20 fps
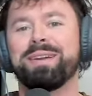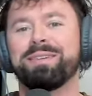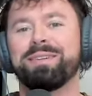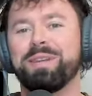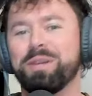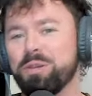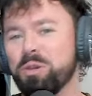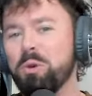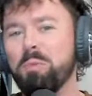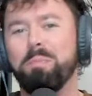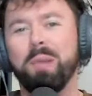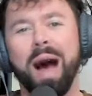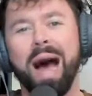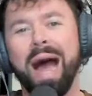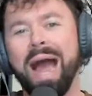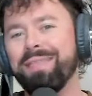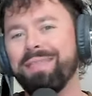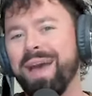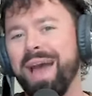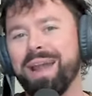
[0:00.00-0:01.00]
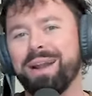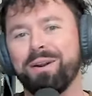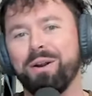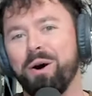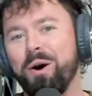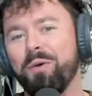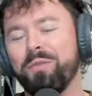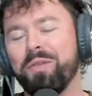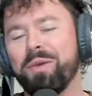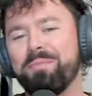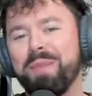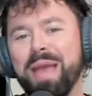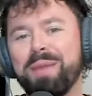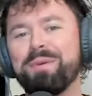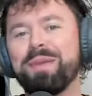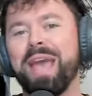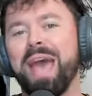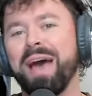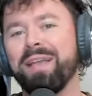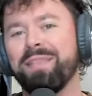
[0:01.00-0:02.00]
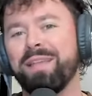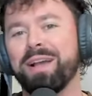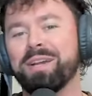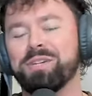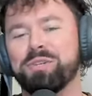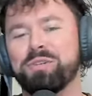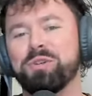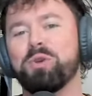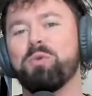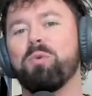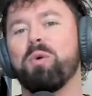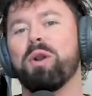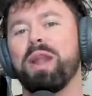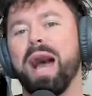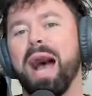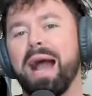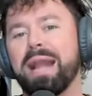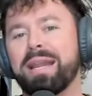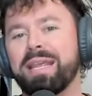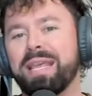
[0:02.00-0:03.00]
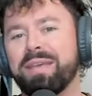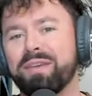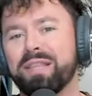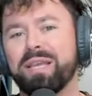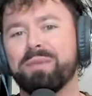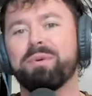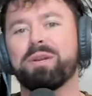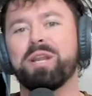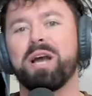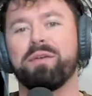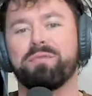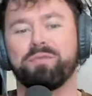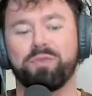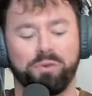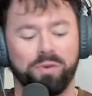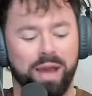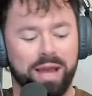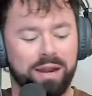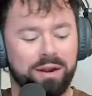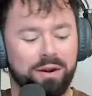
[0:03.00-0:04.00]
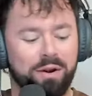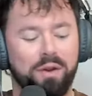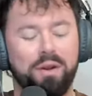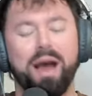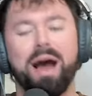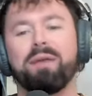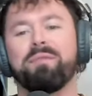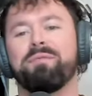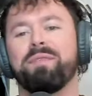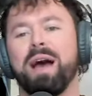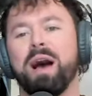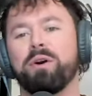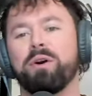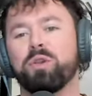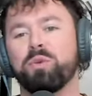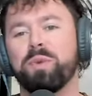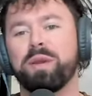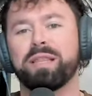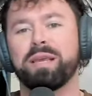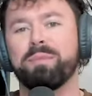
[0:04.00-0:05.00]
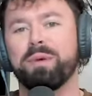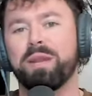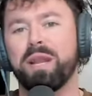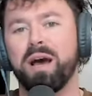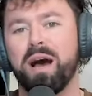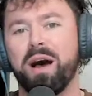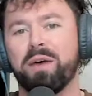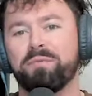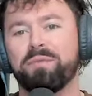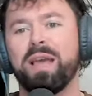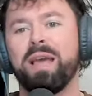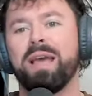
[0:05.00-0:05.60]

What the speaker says: Do you buy that at all, that maybe LSU were not giving them enough credit or not valuing them enough